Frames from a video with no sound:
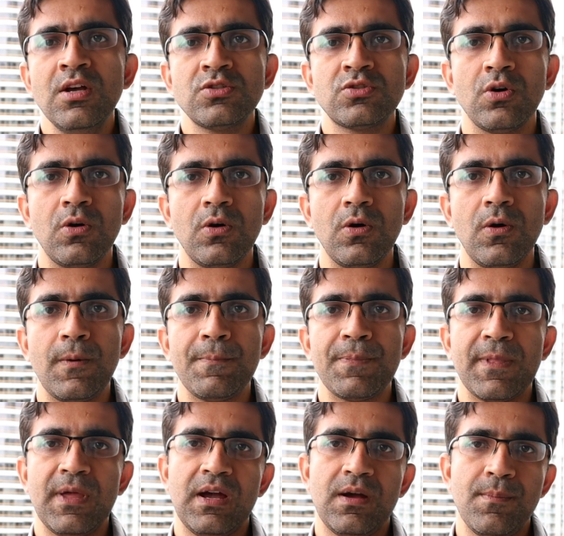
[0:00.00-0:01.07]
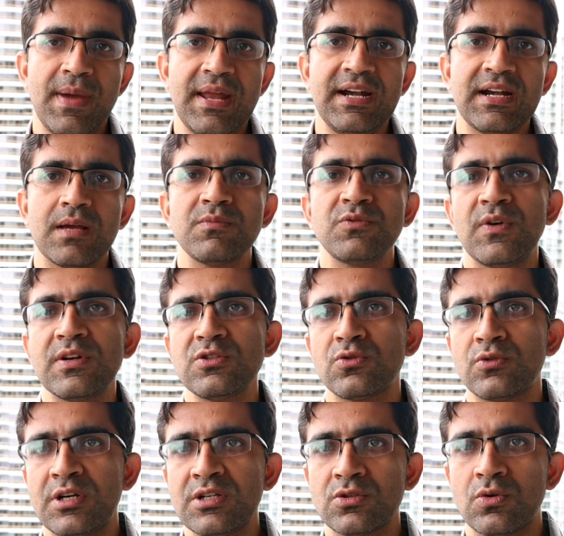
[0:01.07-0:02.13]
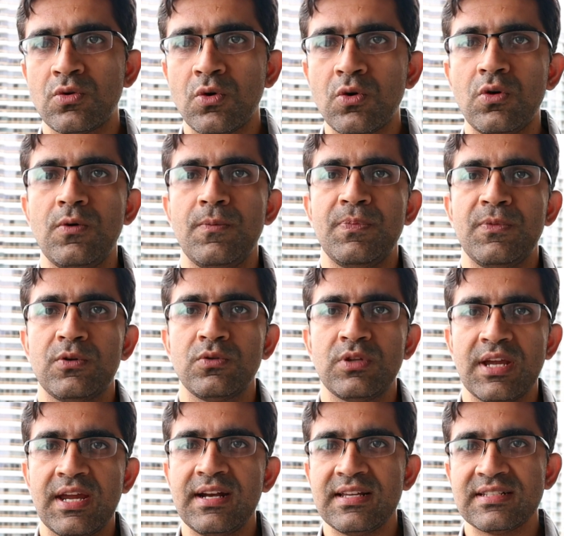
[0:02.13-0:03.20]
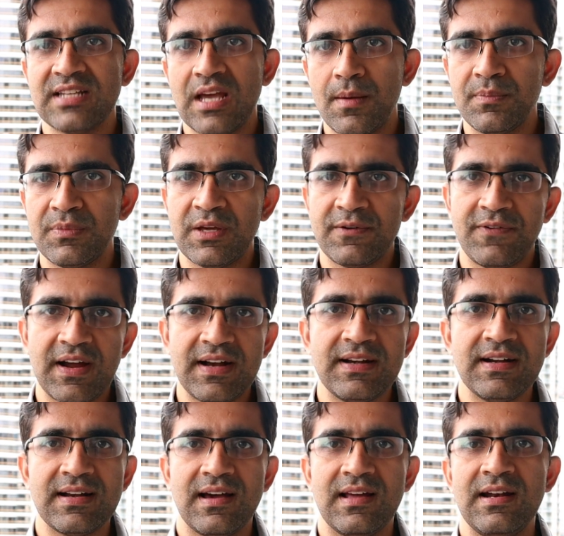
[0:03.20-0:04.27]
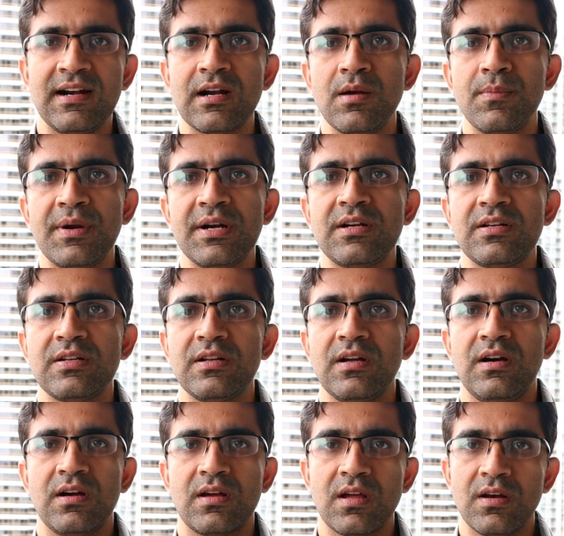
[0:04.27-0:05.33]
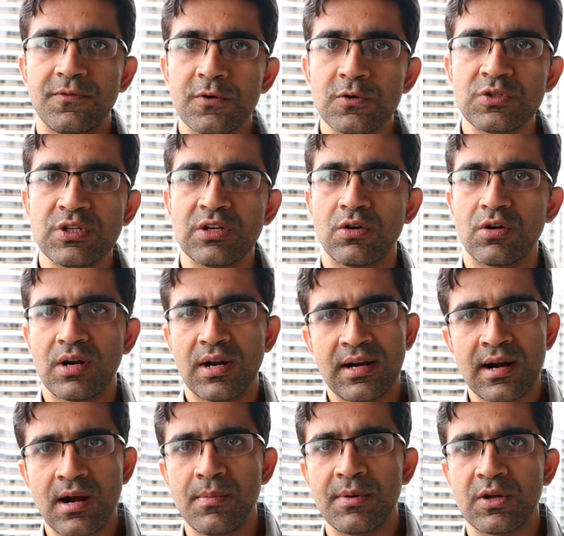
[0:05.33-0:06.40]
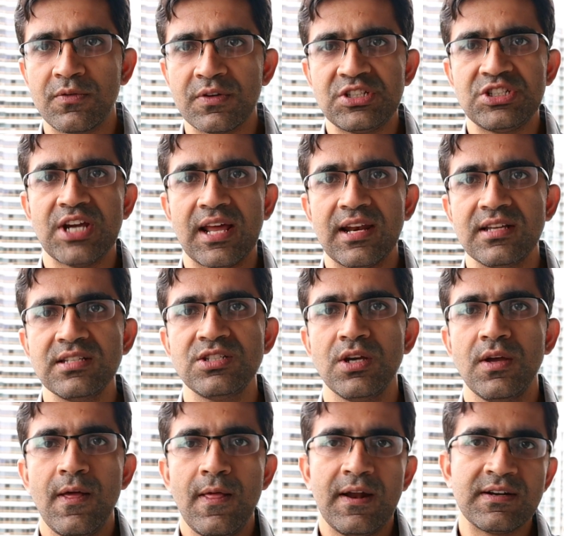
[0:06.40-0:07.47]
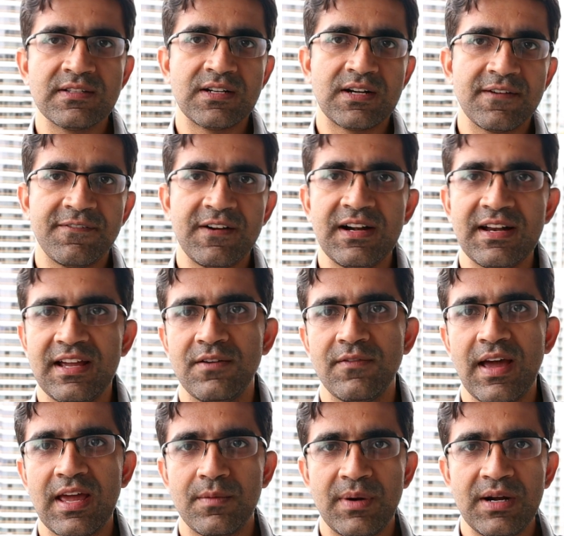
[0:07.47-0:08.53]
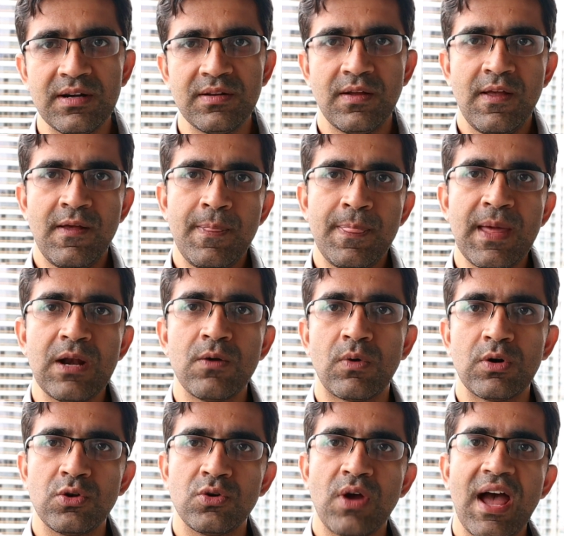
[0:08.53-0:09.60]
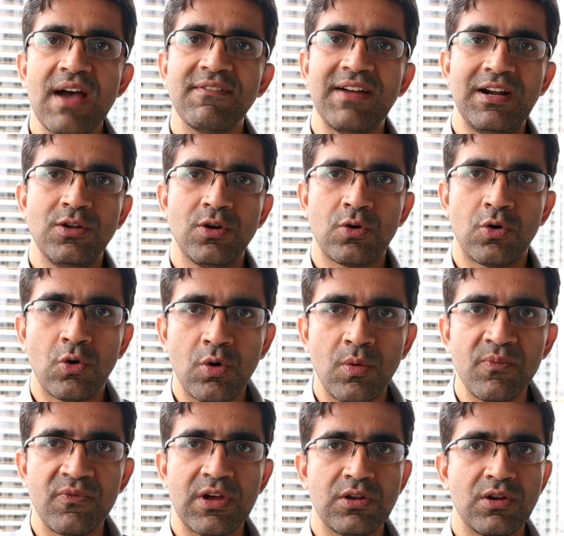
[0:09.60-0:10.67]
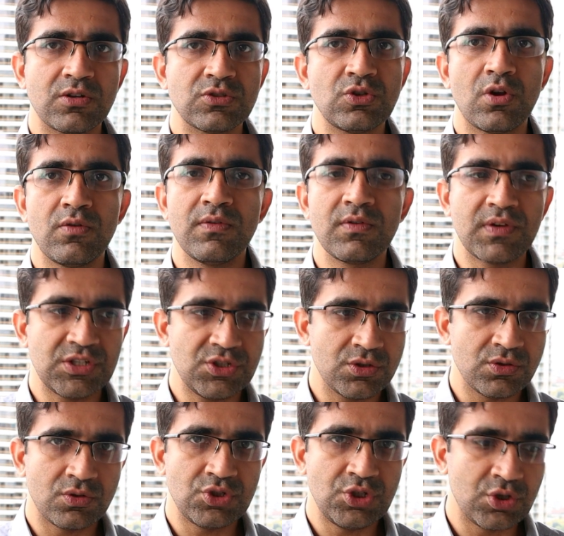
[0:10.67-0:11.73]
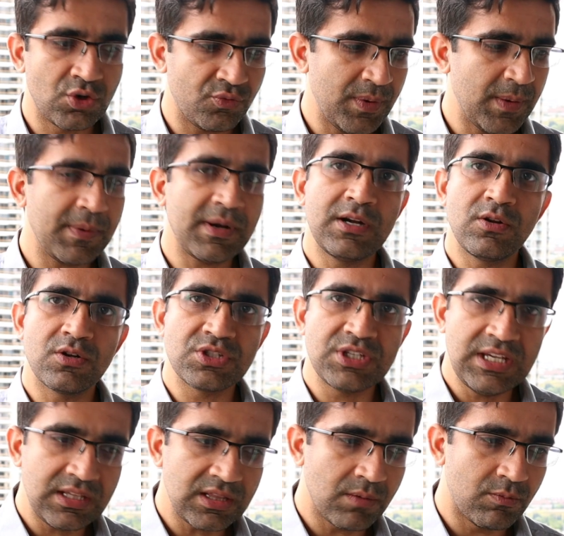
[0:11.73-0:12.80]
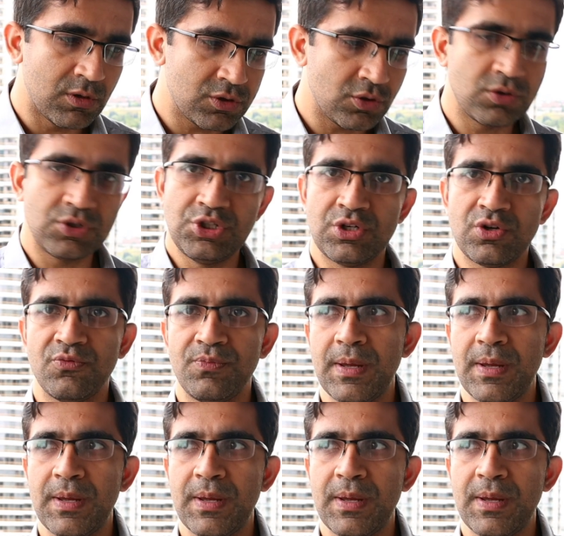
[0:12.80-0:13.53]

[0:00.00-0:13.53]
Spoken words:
So many times when students go to the GATE exam, they find it a little bit confusing or a little bit of a challenge. It is a different environment than what you have at your home, where you are solving questions on sheet of paper and you're seeing them also on sheet of